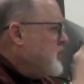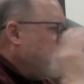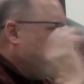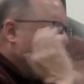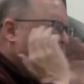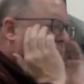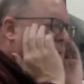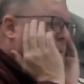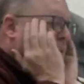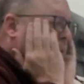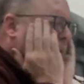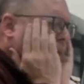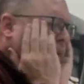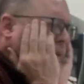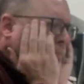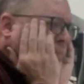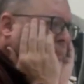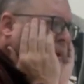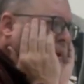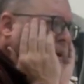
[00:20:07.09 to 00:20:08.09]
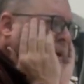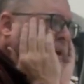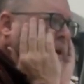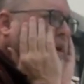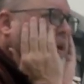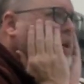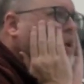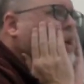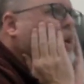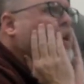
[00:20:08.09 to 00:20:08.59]
And you'll say, well, wait a
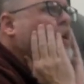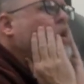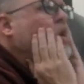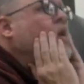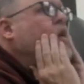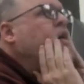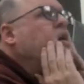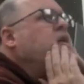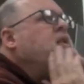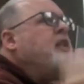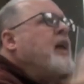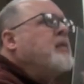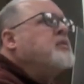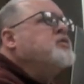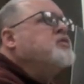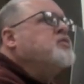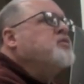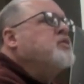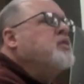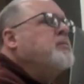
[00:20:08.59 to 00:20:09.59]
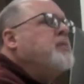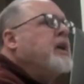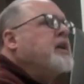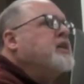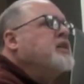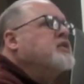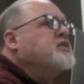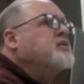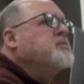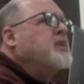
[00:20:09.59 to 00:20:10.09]
minute. That was true in
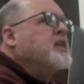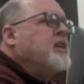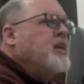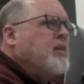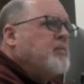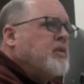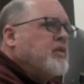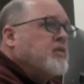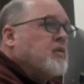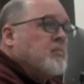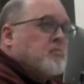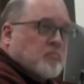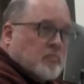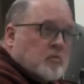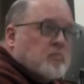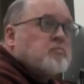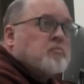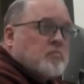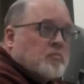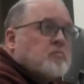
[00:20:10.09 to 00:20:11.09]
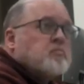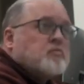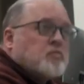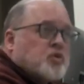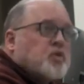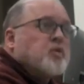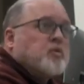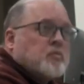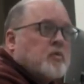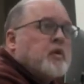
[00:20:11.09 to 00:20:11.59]
mechanism and chemism.
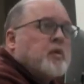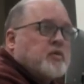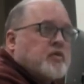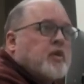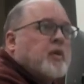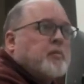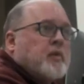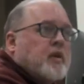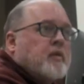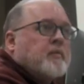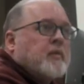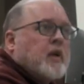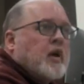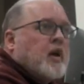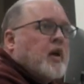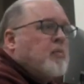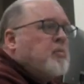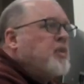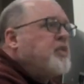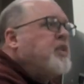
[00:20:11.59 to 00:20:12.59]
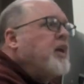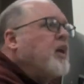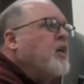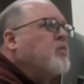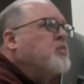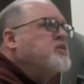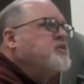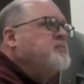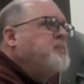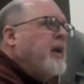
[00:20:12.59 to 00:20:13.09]
True, it was immanent. But there
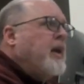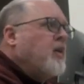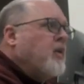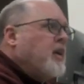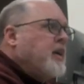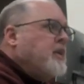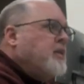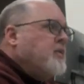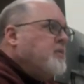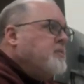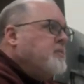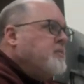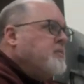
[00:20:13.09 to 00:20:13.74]
it was buried.